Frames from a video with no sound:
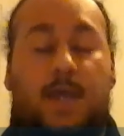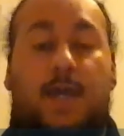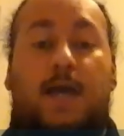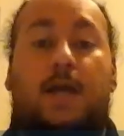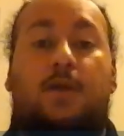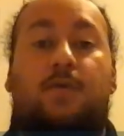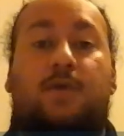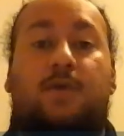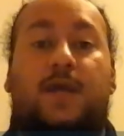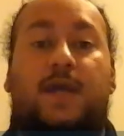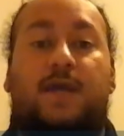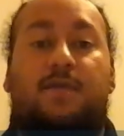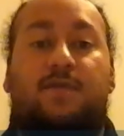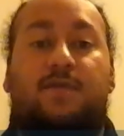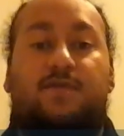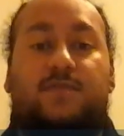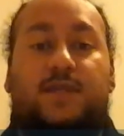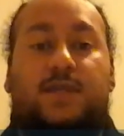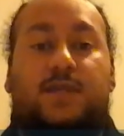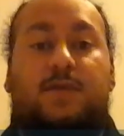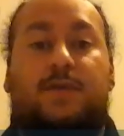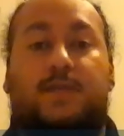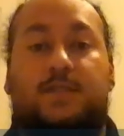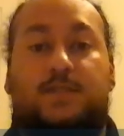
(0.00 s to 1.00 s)
Our creative
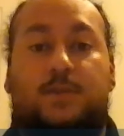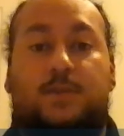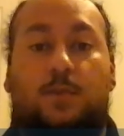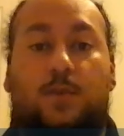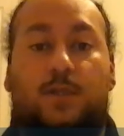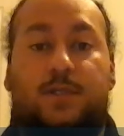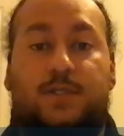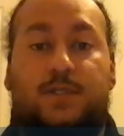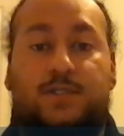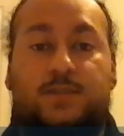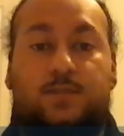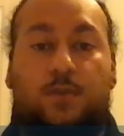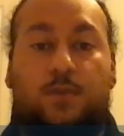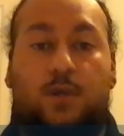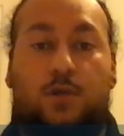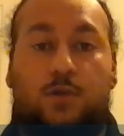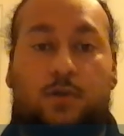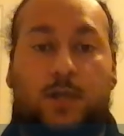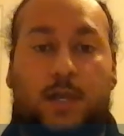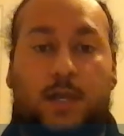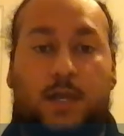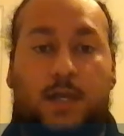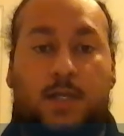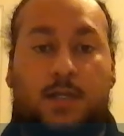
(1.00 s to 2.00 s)
theories, Wallace's
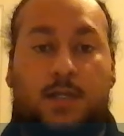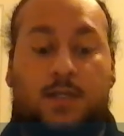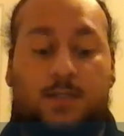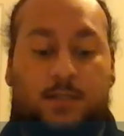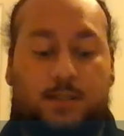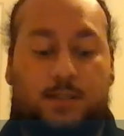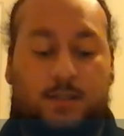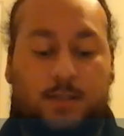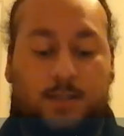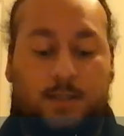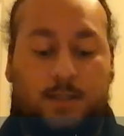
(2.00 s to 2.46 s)
model and